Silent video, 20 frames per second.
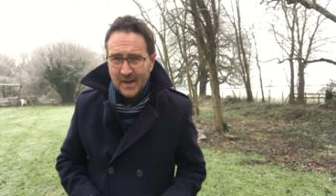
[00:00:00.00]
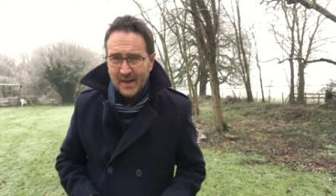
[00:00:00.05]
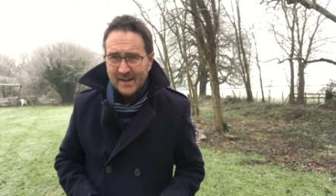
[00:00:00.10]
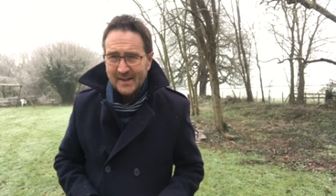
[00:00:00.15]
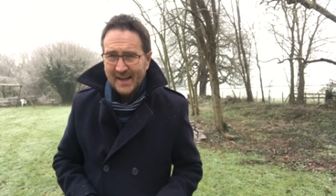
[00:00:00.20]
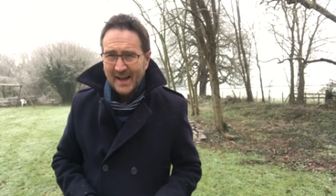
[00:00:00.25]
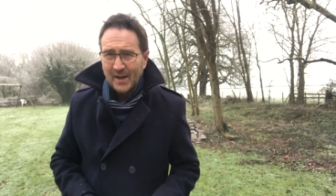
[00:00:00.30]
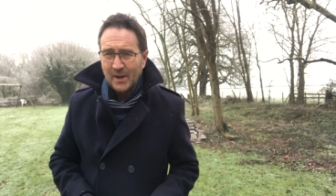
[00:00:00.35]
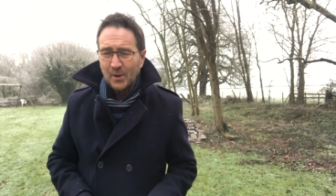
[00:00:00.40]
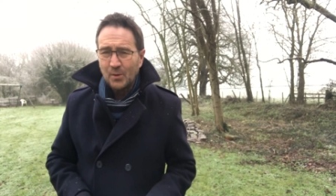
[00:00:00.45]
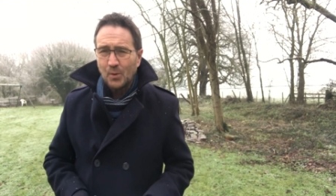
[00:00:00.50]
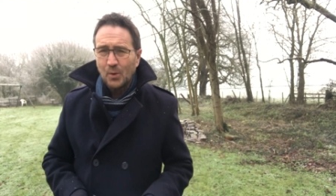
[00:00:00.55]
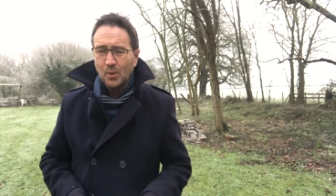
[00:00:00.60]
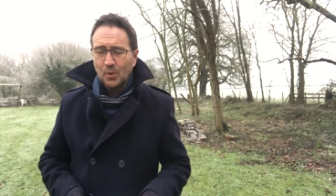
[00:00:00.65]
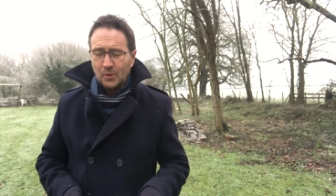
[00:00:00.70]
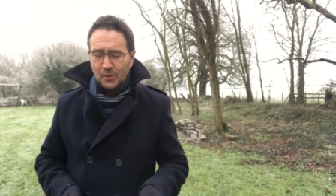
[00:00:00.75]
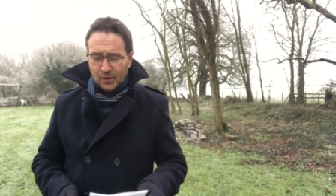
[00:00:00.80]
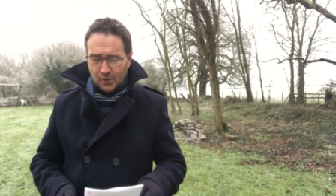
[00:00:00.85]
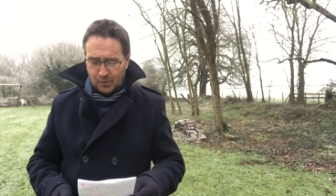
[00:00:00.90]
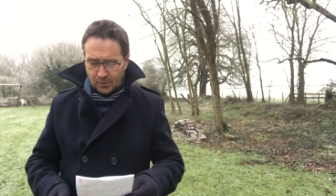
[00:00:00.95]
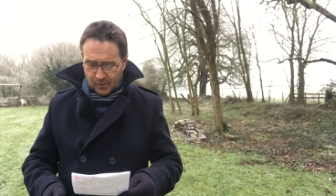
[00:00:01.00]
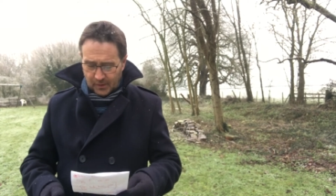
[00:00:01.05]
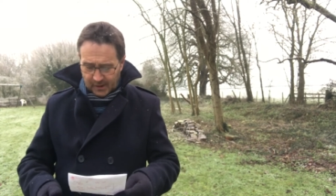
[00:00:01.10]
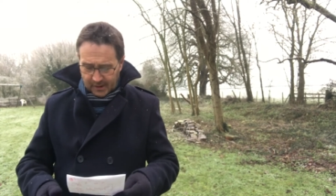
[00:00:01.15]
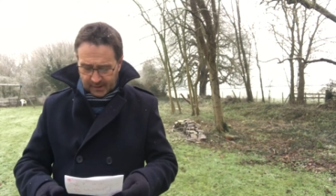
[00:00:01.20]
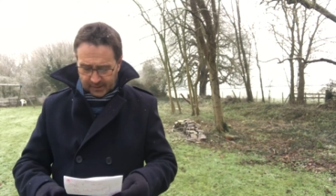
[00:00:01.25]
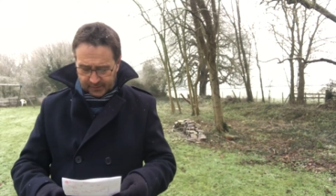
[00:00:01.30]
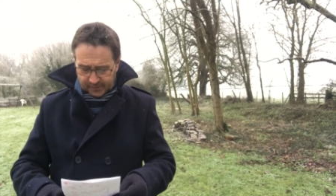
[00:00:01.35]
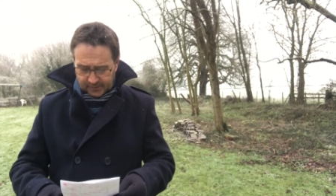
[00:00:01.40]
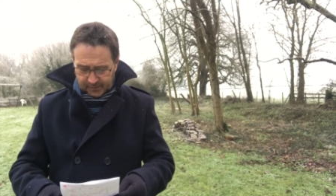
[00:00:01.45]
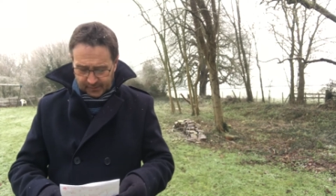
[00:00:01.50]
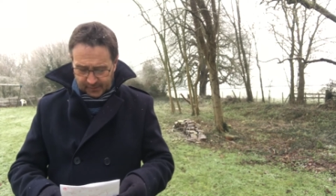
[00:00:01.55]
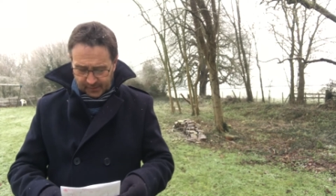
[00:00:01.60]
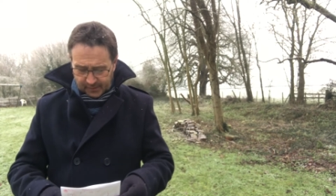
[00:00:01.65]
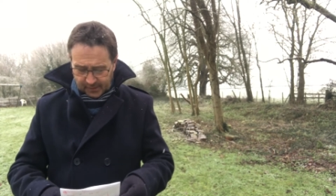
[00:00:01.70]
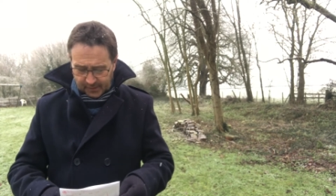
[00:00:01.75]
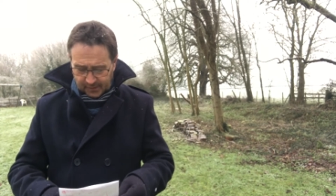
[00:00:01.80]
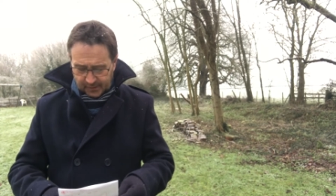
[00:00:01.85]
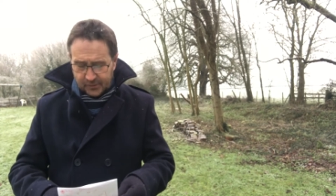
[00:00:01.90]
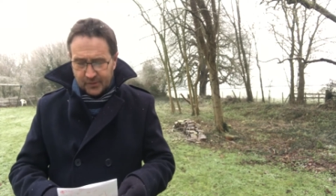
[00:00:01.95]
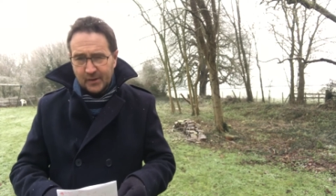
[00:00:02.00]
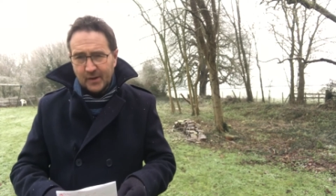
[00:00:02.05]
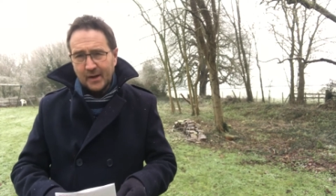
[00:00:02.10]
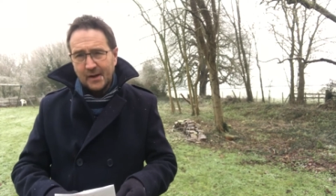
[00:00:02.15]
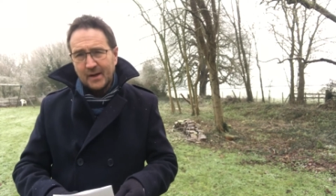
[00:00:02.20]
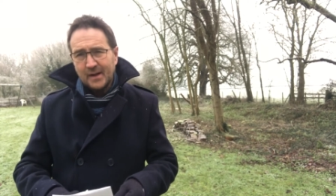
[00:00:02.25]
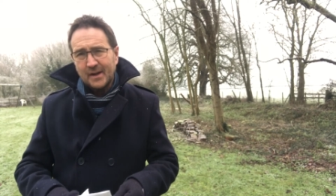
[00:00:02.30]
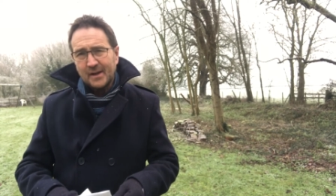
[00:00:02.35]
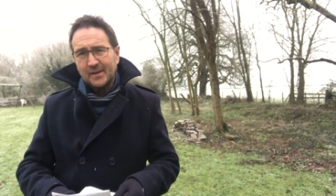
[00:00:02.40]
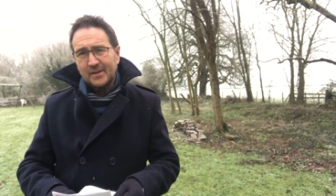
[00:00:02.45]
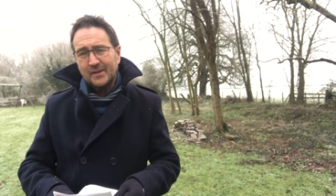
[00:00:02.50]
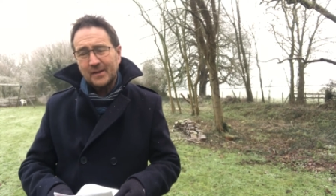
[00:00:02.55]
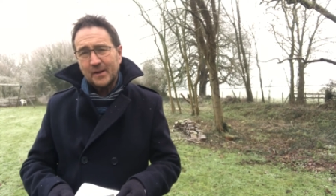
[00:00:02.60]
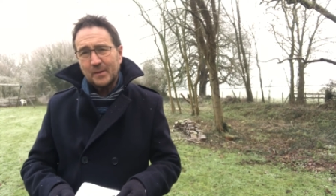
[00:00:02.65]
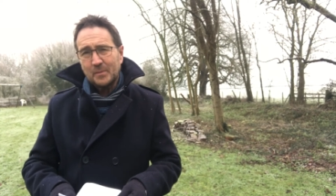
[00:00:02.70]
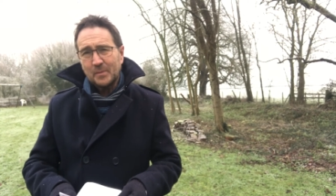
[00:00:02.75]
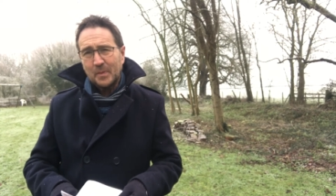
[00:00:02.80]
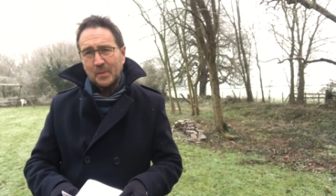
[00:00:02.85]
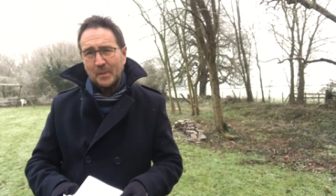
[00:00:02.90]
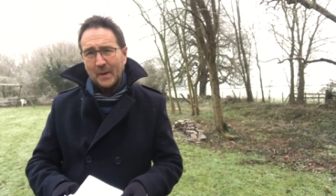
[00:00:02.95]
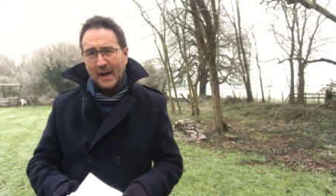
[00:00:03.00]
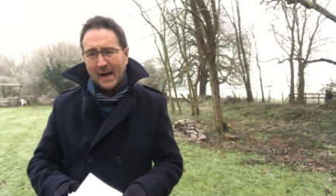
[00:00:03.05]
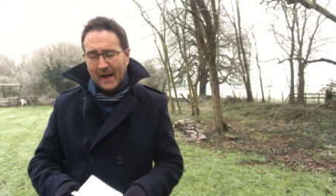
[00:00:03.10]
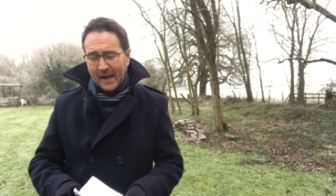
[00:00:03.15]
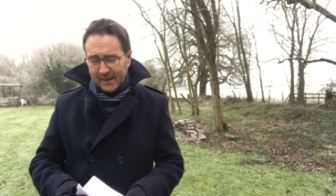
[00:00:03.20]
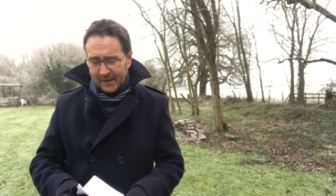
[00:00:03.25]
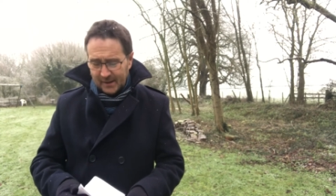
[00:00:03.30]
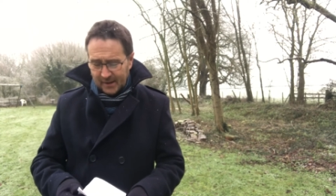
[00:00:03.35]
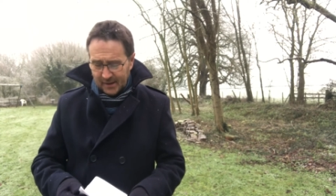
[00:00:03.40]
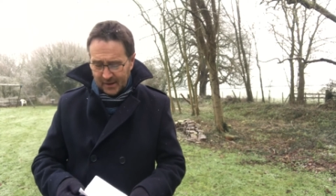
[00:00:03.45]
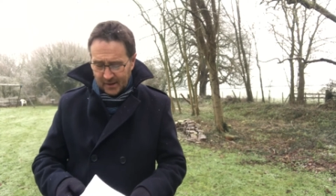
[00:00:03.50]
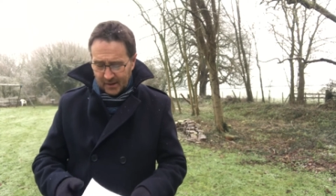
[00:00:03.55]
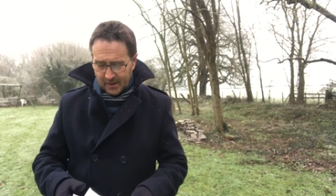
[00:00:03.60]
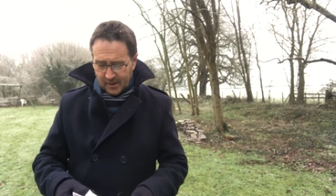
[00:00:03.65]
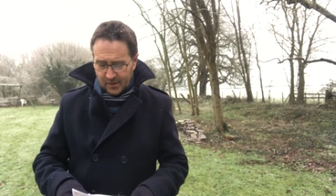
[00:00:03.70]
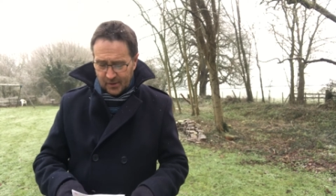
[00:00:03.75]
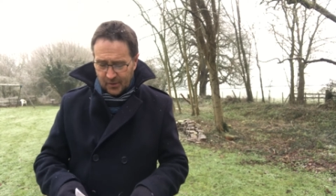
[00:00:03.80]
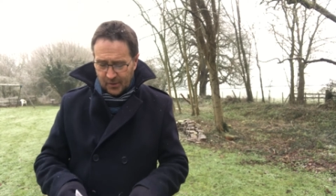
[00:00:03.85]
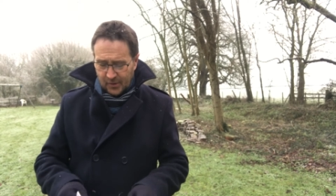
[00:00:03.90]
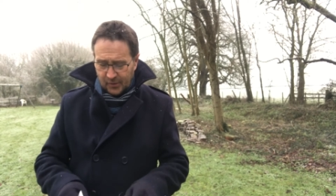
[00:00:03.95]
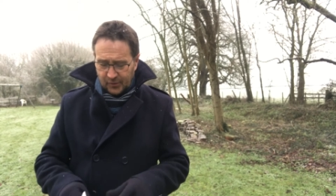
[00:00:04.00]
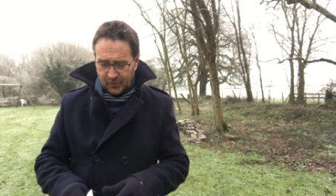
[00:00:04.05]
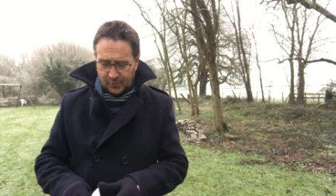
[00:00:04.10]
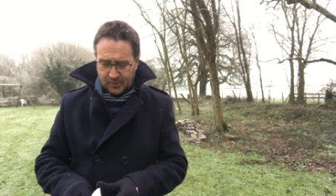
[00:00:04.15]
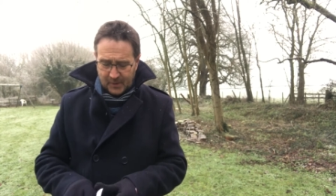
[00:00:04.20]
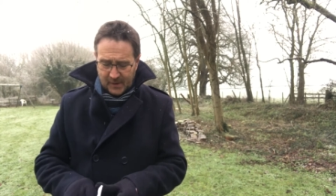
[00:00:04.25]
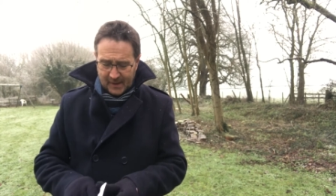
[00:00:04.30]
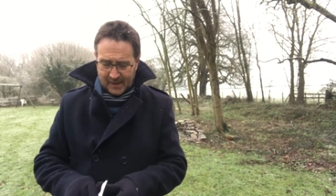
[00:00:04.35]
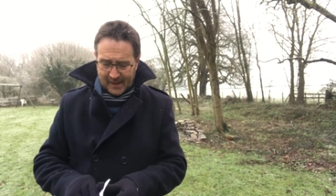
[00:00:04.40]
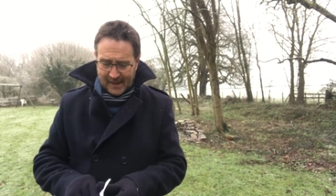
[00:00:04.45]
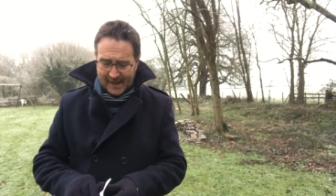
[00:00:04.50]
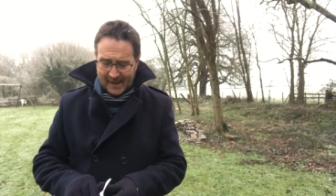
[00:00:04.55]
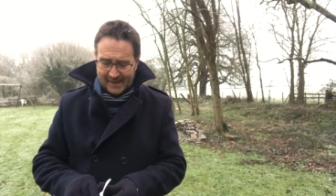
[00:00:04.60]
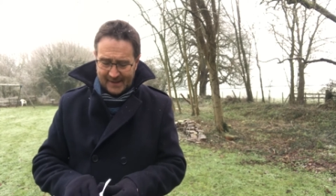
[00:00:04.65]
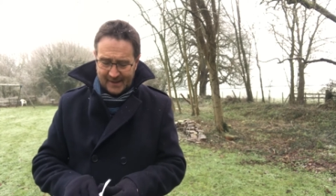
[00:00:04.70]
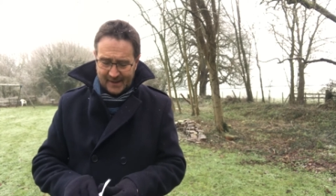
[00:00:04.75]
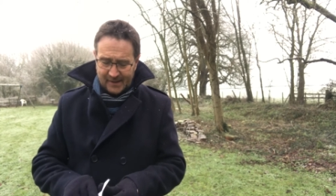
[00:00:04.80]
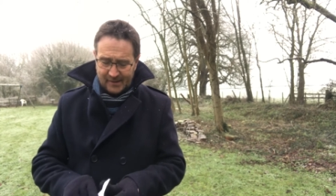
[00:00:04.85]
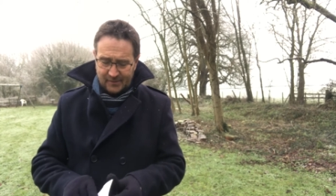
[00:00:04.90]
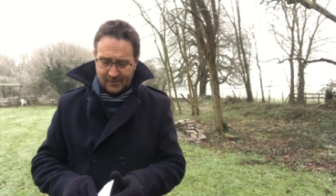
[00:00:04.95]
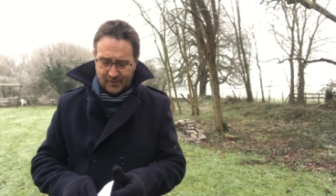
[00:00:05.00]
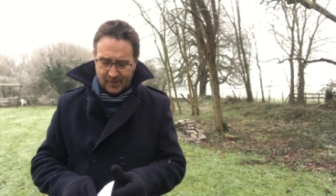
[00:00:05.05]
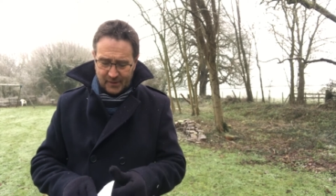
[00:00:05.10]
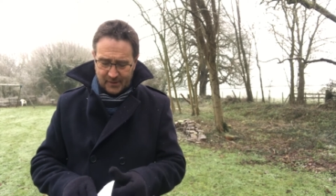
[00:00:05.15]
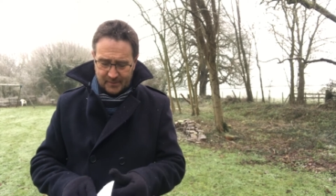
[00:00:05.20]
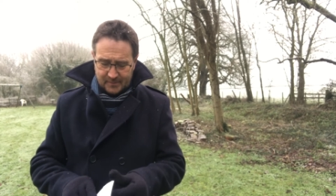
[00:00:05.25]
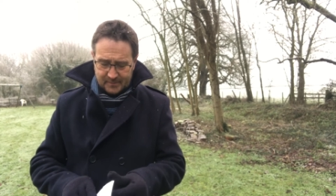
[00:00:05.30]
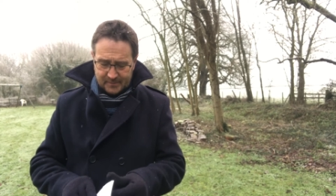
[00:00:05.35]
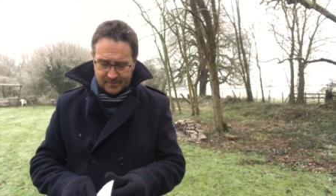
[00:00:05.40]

Now you all knew the answer to this. Deep pan, crisp and even.